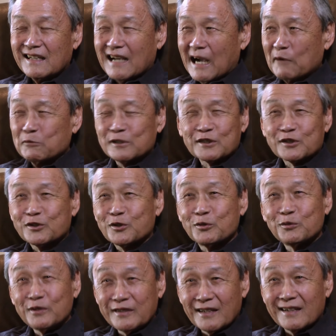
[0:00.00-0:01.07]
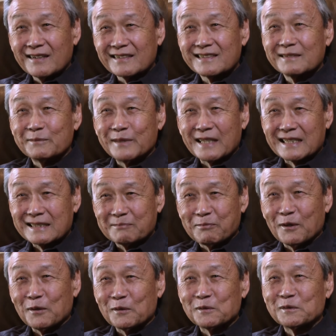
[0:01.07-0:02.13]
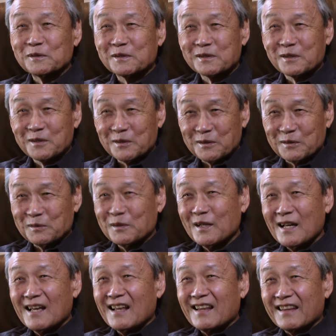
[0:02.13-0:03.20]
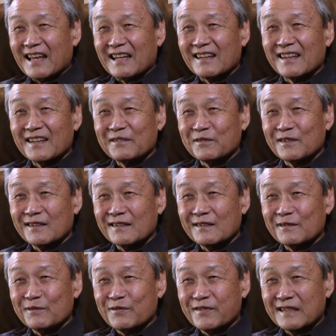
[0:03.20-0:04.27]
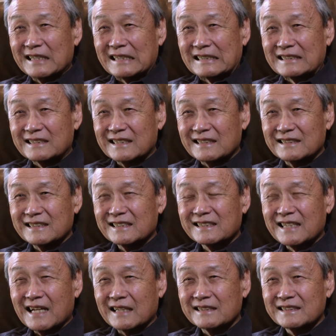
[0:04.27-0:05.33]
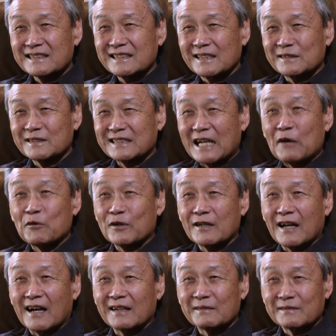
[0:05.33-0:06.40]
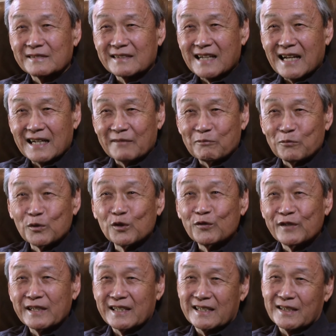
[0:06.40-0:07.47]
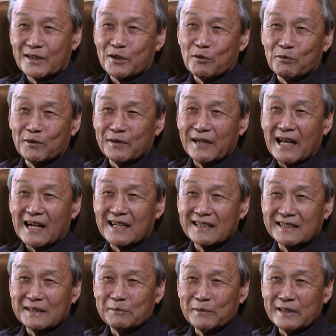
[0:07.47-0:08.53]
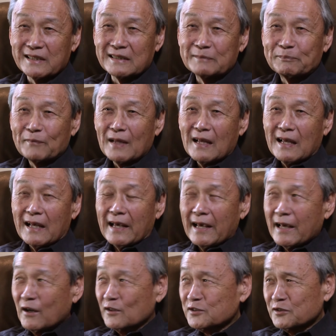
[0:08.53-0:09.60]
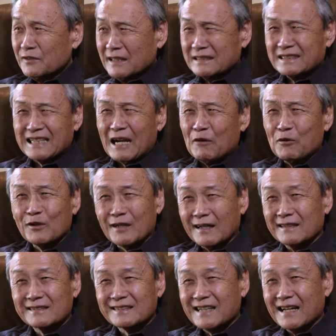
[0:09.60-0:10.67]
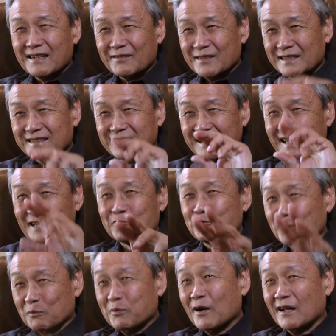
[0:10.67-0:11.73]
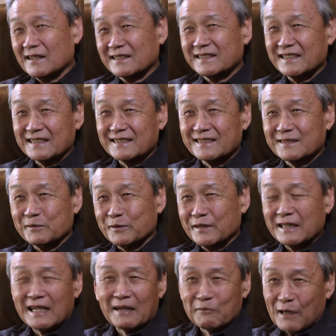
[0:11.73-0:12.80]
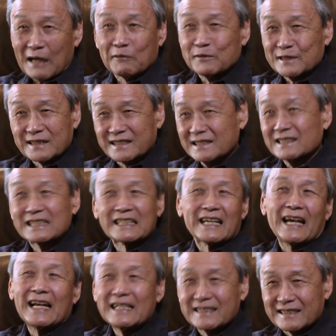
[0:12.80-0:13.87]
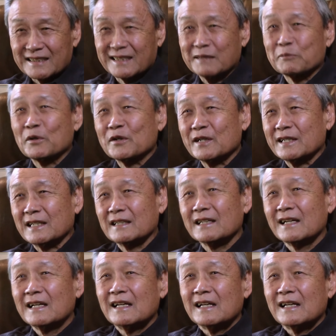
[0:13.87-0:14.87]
I was just too young to be exposed to that level of things, and just got, soured on kind of moving in a career in academia. And also got soured on kind of this electoral politics career. And I was still engaged in community